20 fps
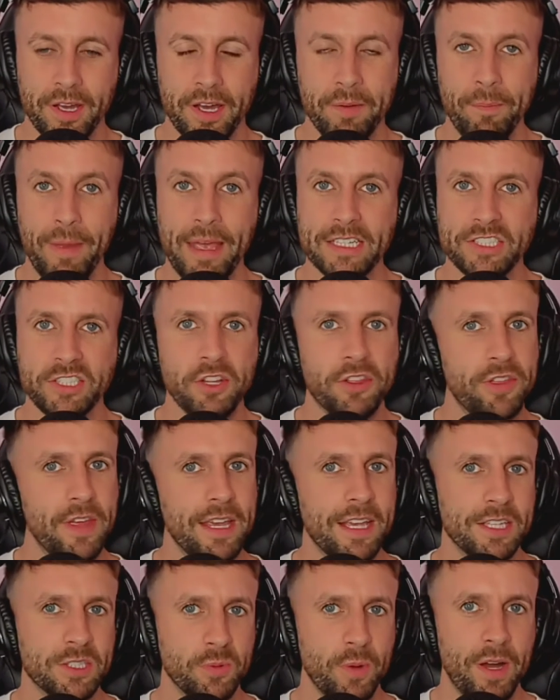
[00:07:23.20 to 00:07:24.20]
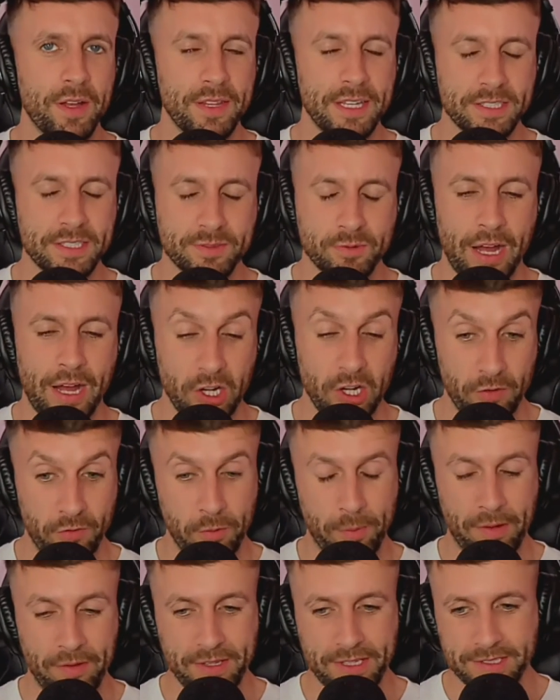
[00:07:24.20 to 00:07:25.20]
makes you think as well. That's what I love
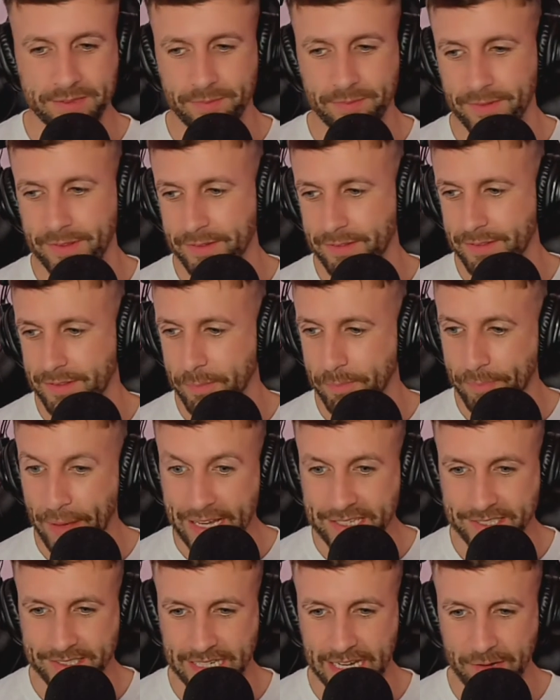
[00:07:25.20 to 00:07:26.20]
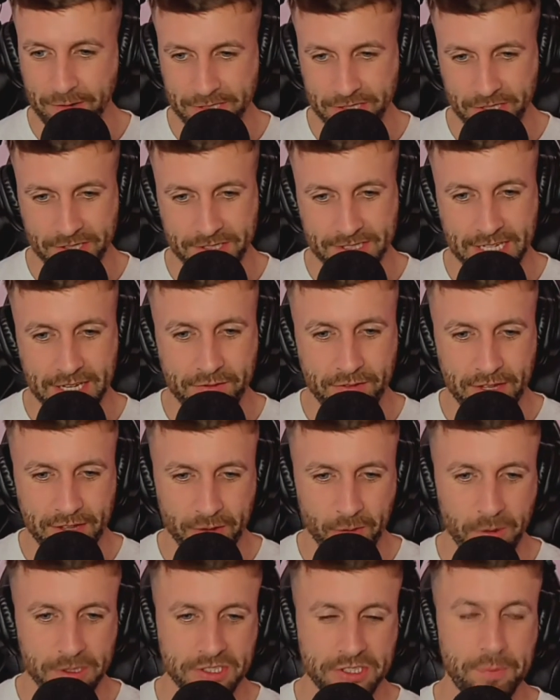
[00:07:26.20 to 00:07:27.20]
about the best series on TV,
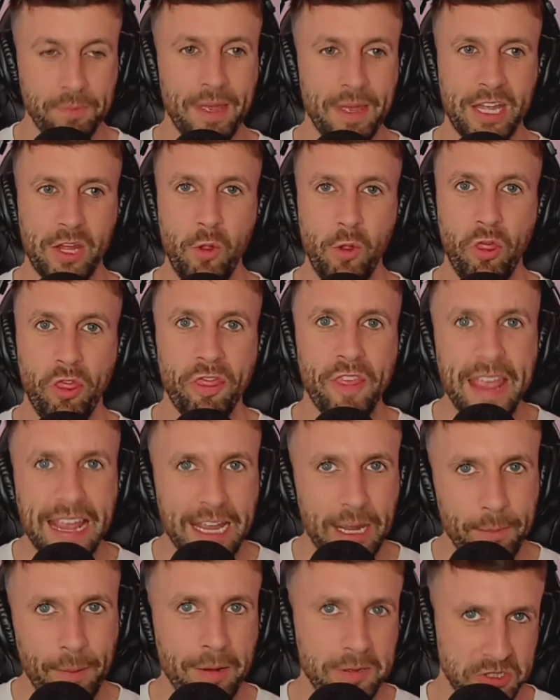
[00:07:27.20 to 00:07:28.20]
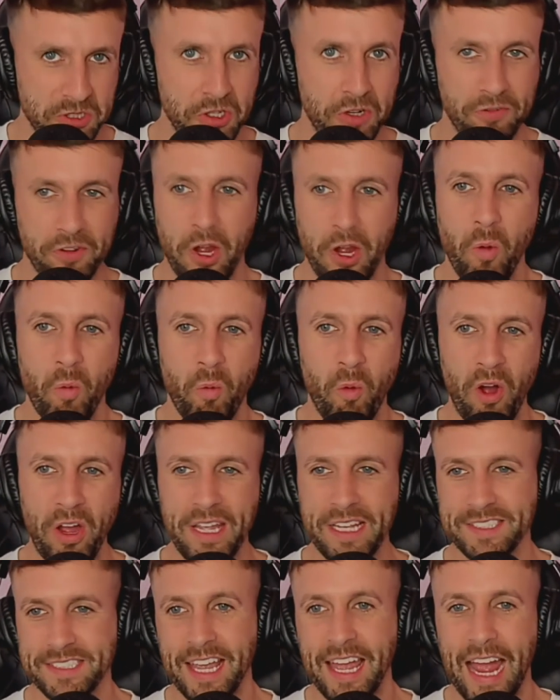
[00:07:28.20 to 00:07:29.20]
the ones that make you think about stuff.
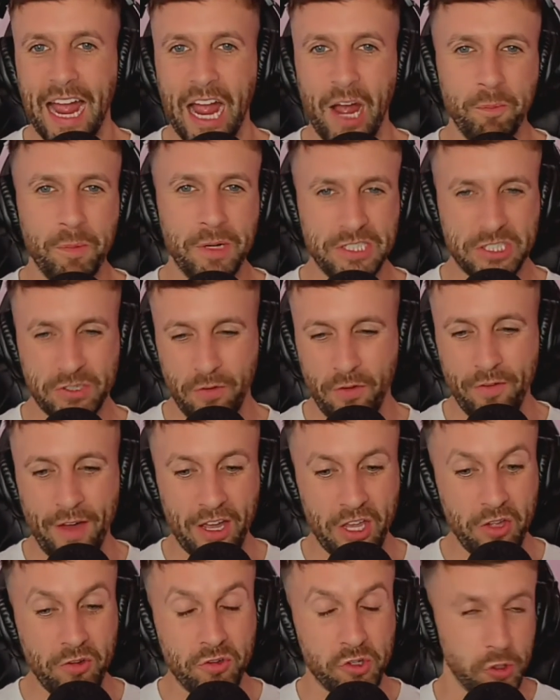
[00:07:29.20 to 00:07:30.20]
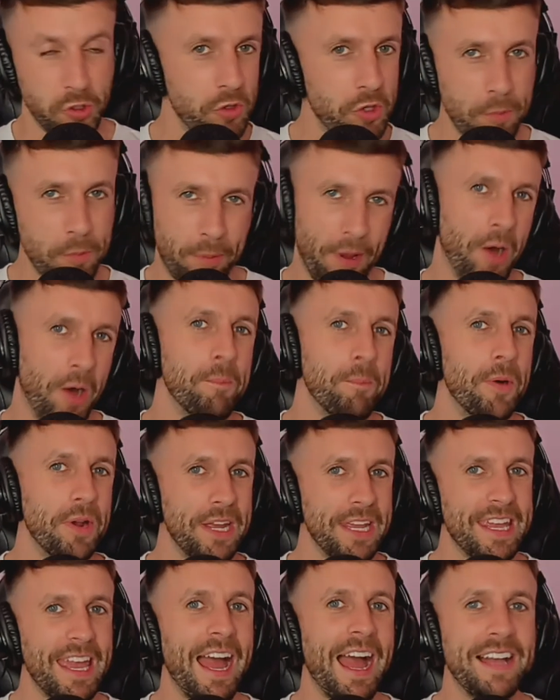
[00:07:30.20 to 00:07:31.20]
How much of a value do you put on
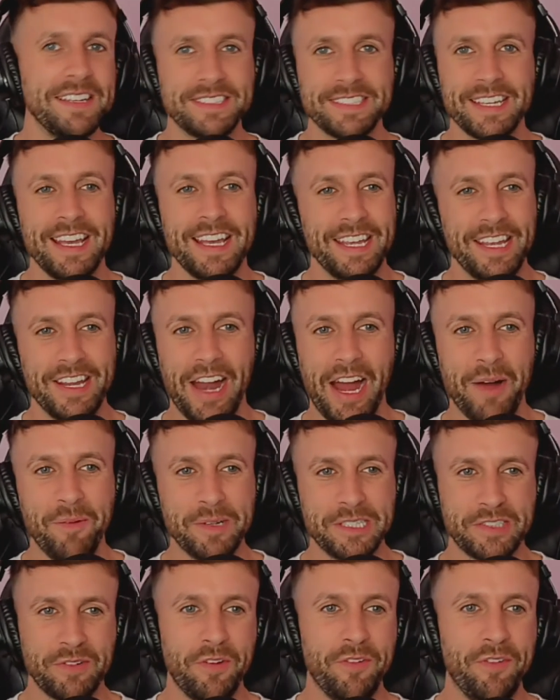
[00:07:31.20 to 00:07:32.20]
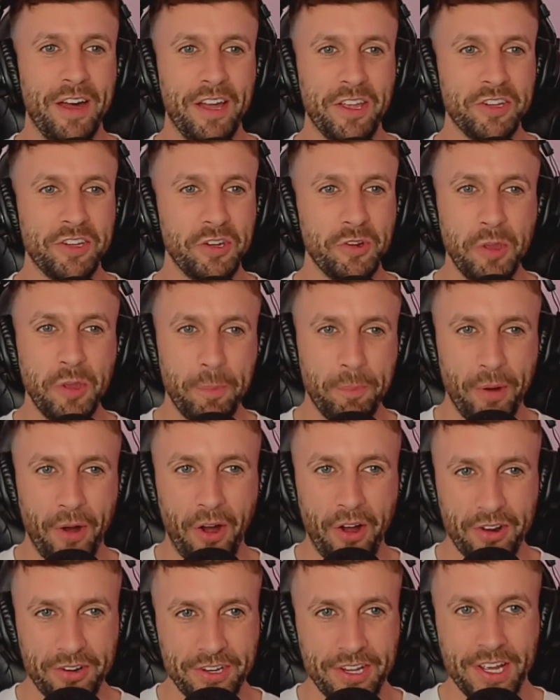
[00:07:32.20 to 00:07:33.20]
money, guys? You know, how much of a value do you put
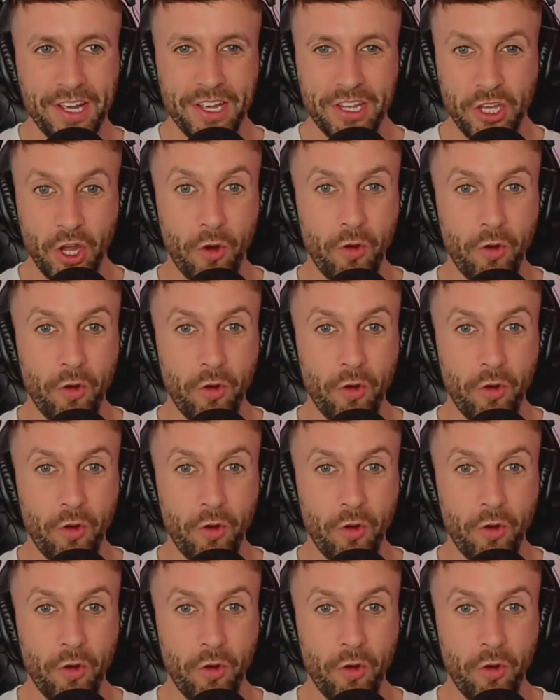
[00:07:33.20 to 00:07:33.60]
on your